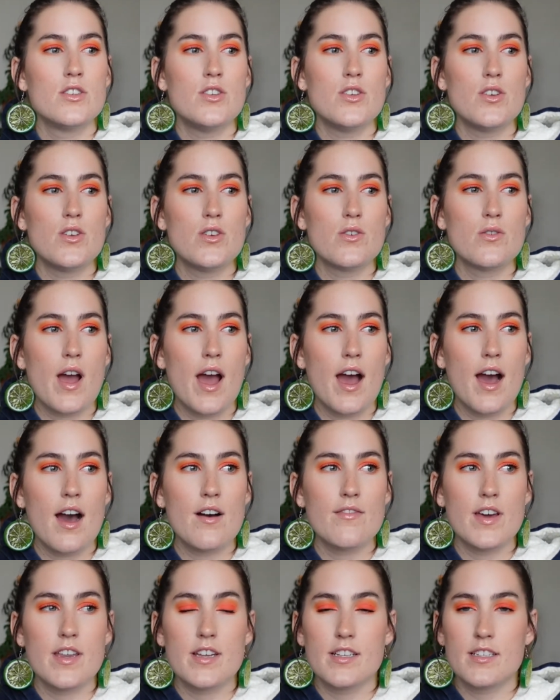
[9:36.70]
Do you
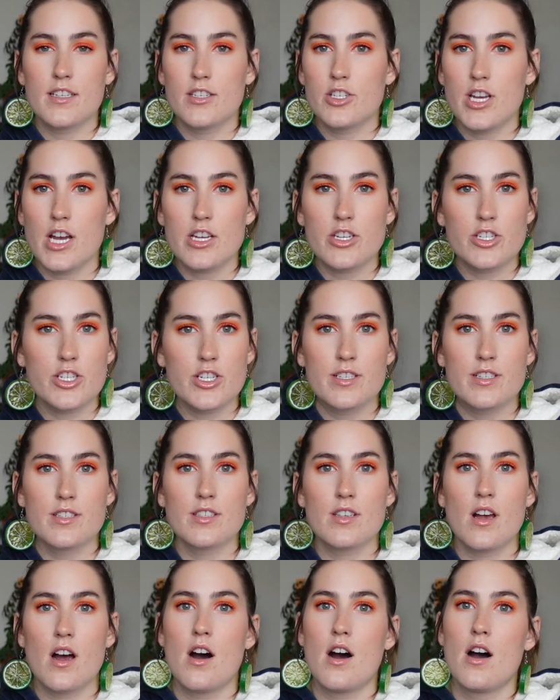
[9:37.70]
have any suggestions
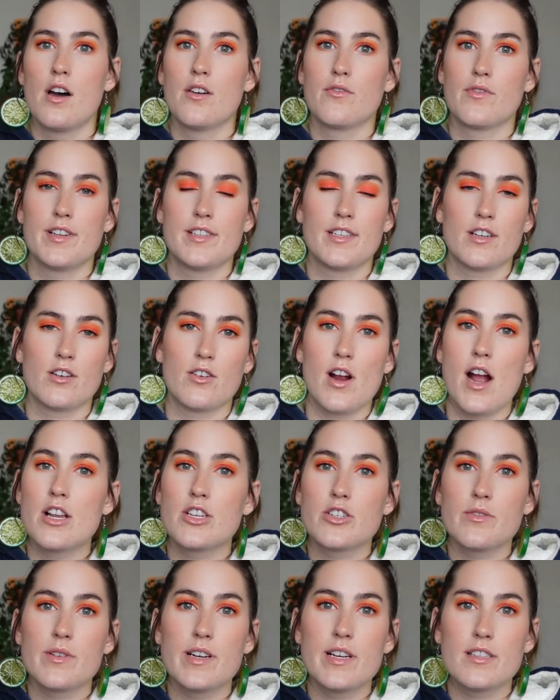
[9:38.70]
on recent
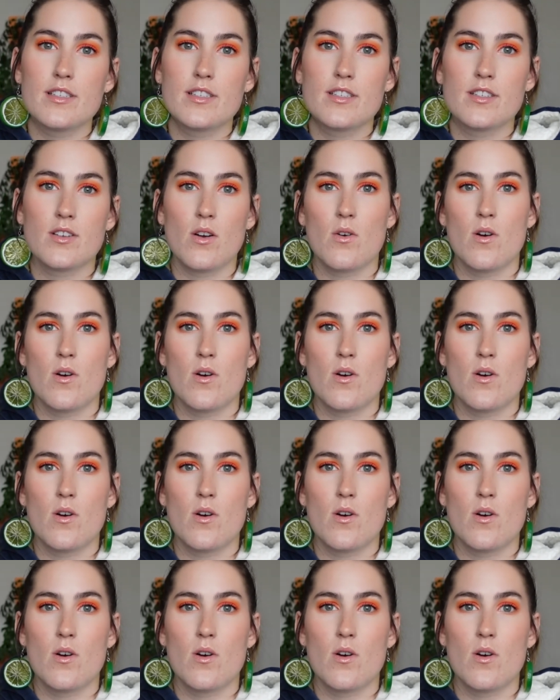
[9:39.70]
graduates